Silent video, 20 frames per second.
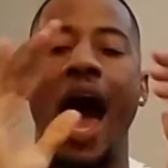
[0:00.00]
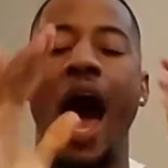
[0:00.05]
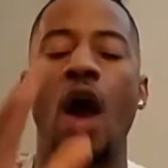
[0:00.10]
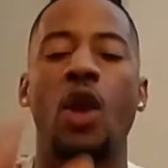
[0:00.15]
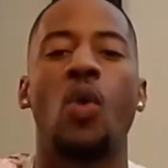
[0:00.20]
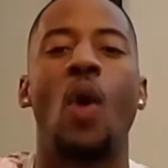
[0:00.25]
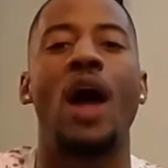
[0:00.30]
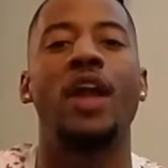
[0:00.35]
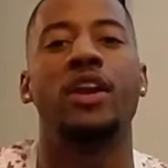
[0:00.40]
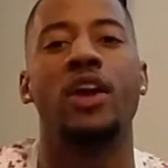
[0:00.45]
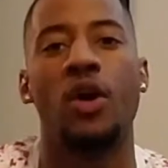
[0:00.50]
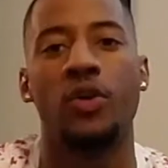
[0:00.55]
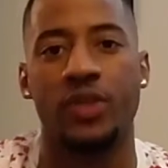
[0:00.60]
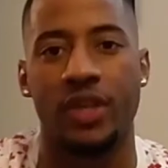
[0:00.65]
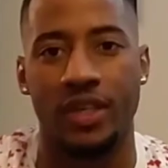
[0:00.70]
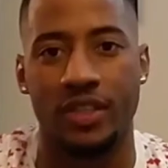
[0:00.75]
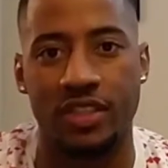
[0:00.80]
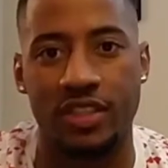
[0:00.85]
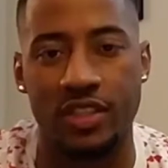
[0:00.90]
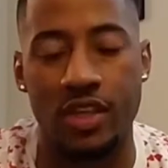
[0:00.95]
How do I know
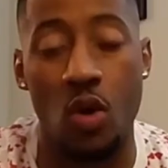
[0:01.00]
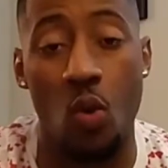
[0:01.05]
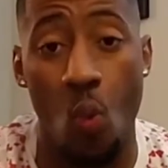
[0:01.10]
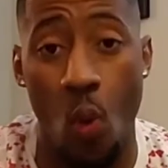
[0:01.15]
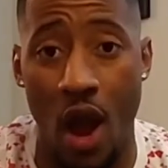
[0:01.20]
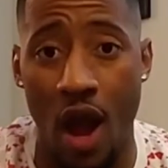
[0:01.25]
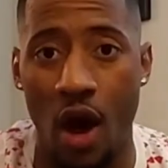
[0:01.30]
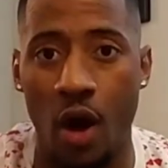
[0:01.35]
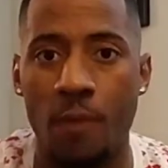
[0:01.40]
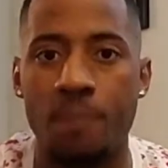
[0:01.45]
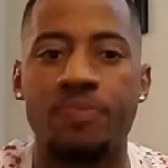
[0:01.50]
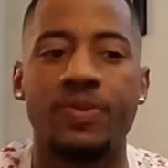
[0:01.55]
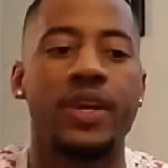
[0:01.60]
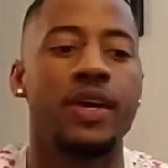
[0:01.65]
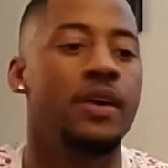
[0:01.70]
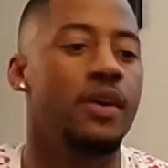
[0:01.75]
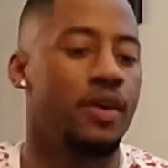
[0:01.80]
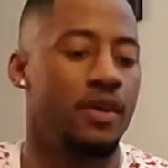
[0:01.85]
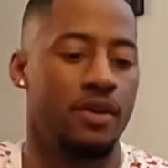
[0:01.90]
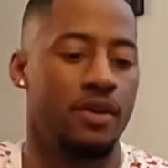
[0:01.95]
this? Well,